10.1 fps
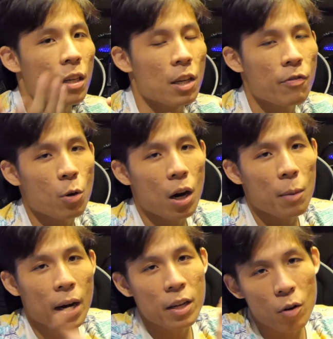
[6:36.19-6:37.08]
If you
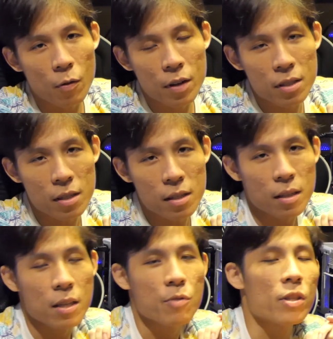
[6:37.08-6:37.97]
are buying from
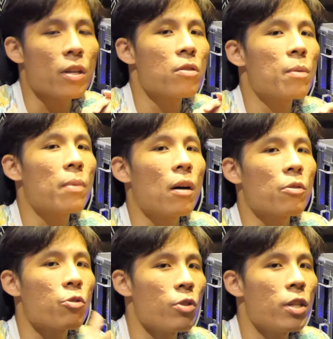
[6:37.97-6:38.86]
overseas, it retails
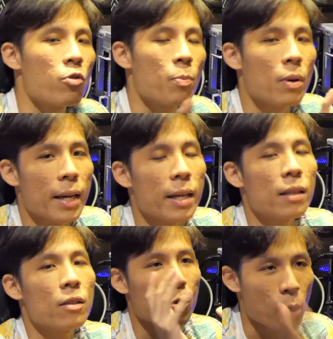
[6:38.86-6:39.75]
about
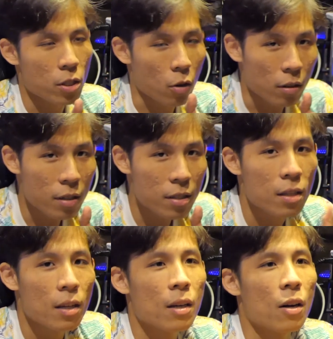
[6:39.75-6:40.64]
3,888 US
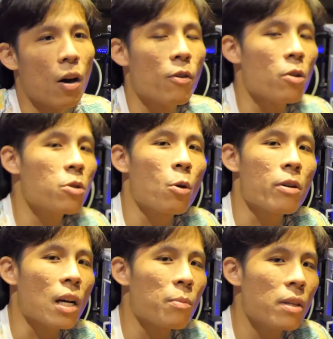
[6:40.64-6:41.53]
dollars. Of course,
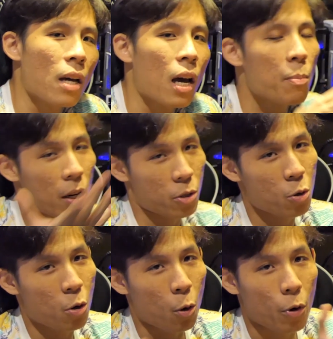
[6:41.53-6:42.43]
no assembly there, but
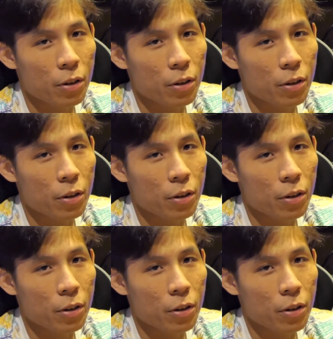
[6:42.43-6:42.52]
still got